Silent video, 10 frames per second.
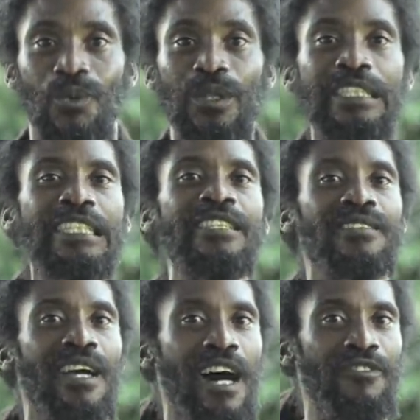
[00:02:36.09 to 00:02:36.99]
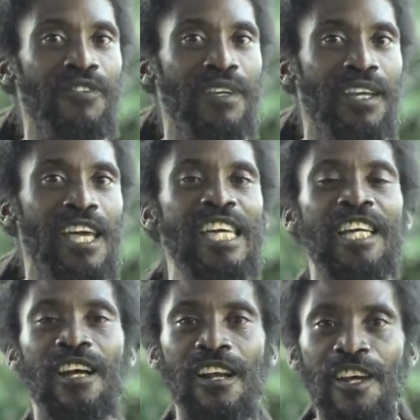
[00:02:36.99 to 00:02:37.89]
We did not have a
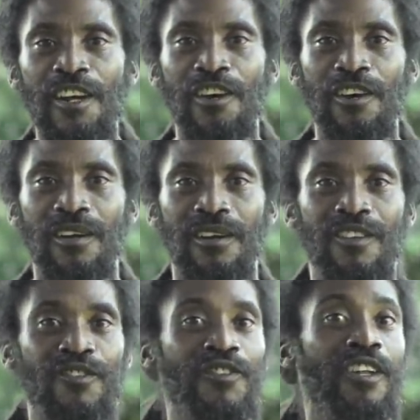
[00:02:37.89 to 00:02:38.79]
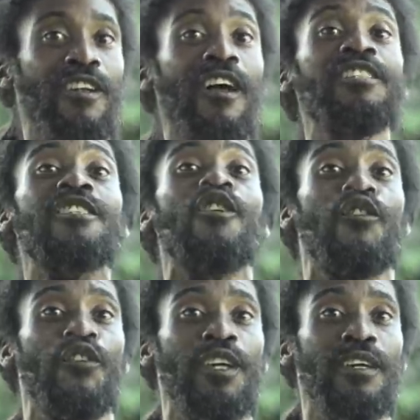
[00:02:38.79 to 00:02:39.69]
clear
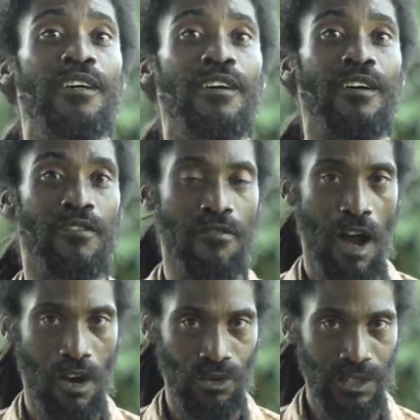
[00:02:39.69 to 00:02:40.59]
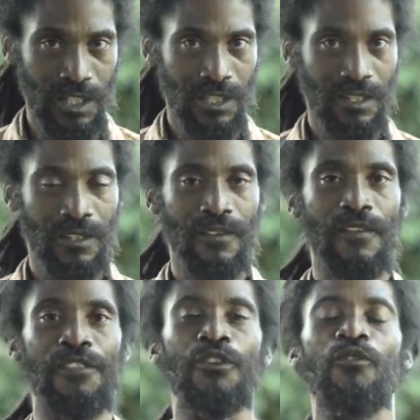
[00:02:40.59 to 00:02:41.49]
philosophy around
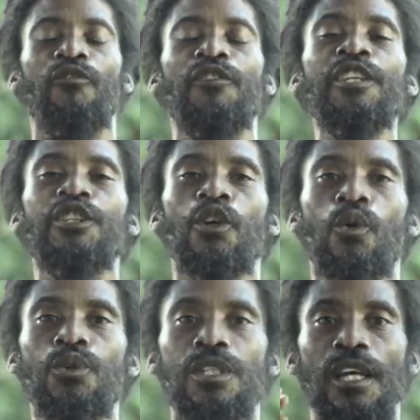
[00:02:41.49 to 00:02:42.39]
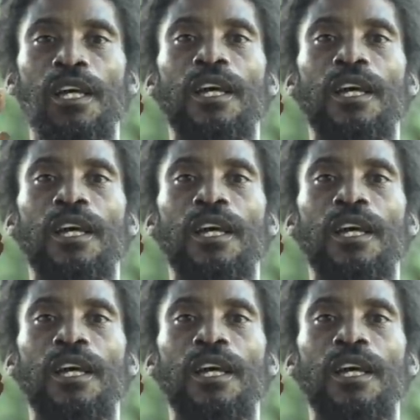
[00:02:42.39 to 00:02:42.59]
the videos.